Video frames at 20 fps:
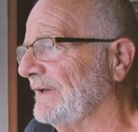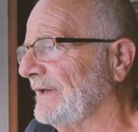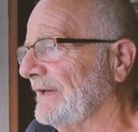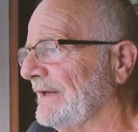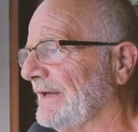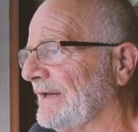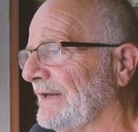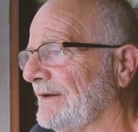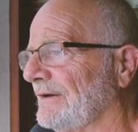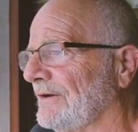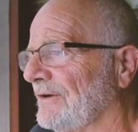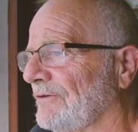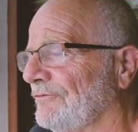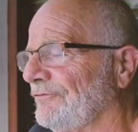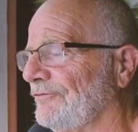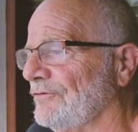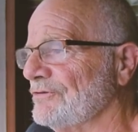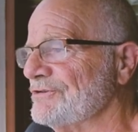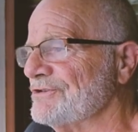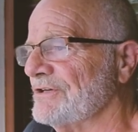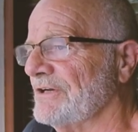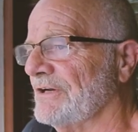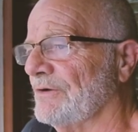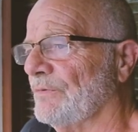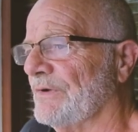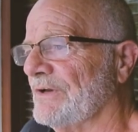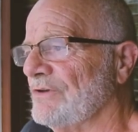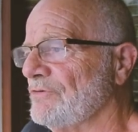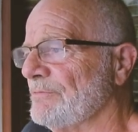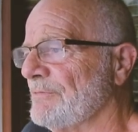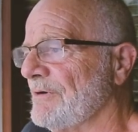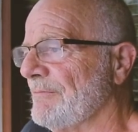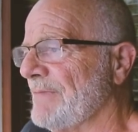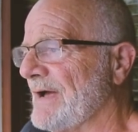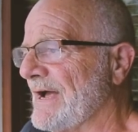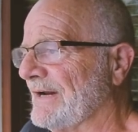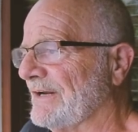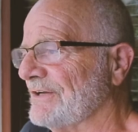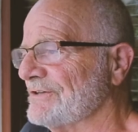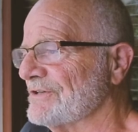And the first thing that went to my
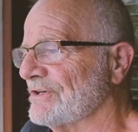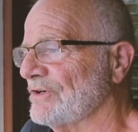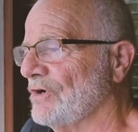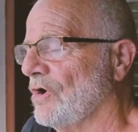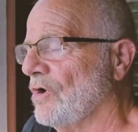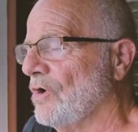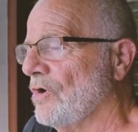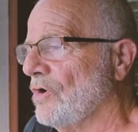mind is that,